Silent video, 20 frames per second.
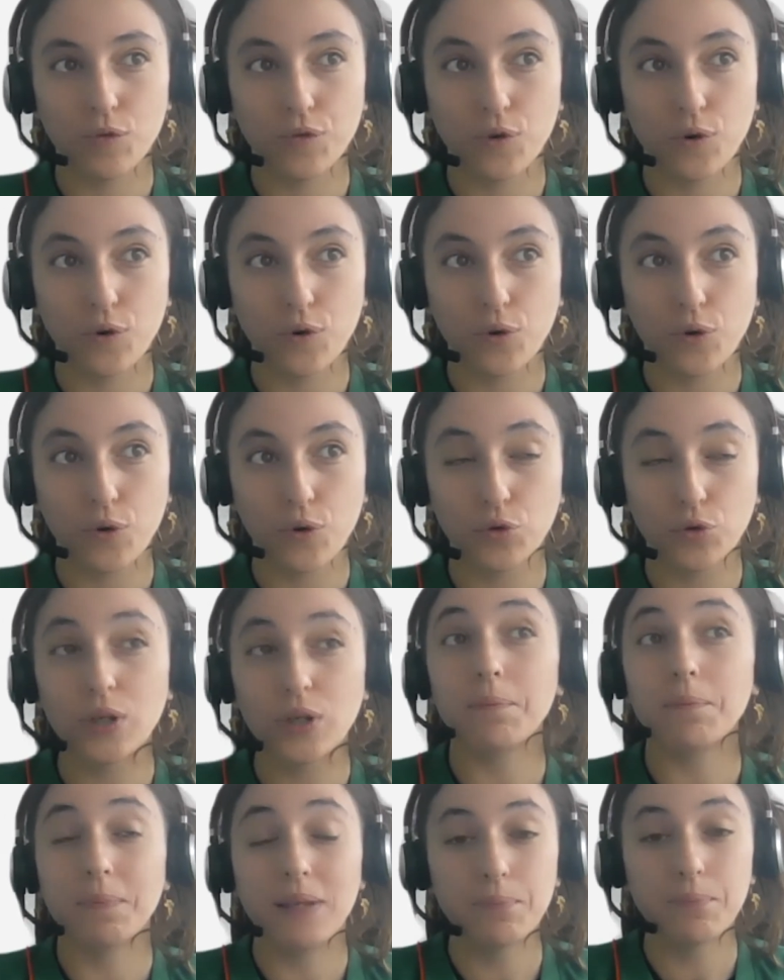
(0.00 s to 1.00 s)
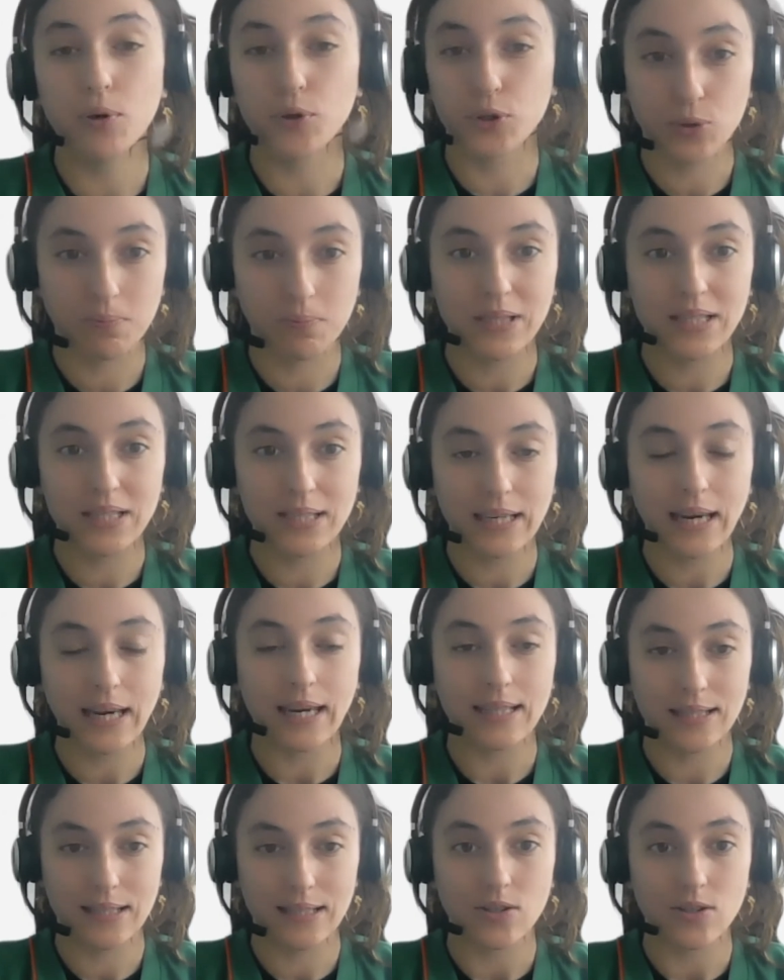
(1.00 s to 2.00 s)
to get people submitting
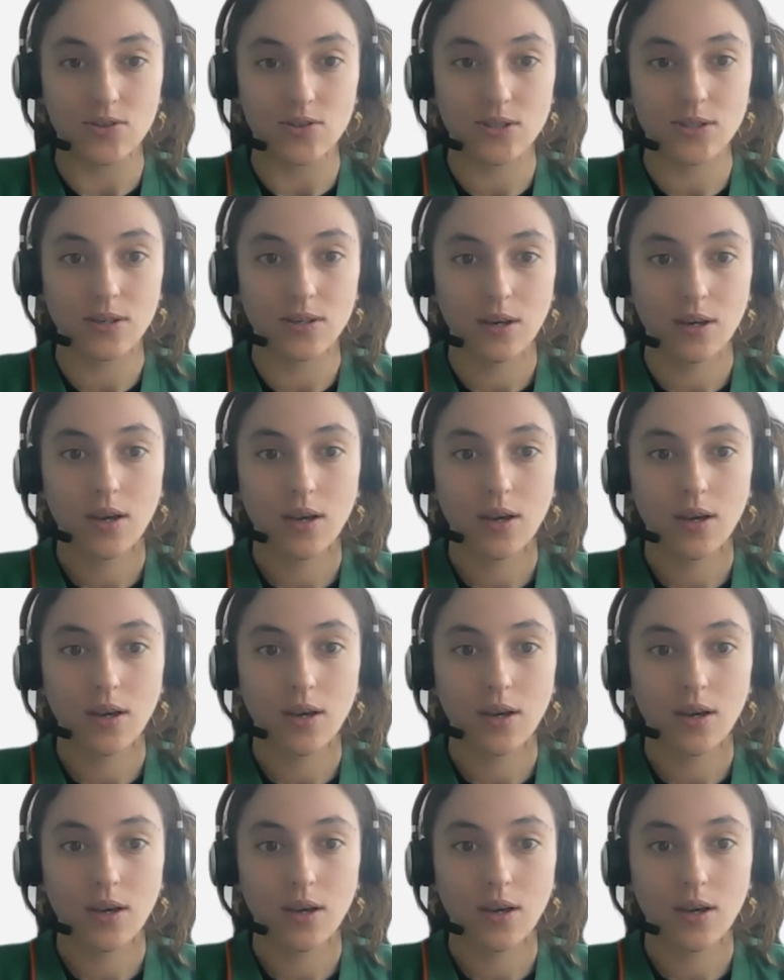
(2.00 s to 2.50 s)
ideas.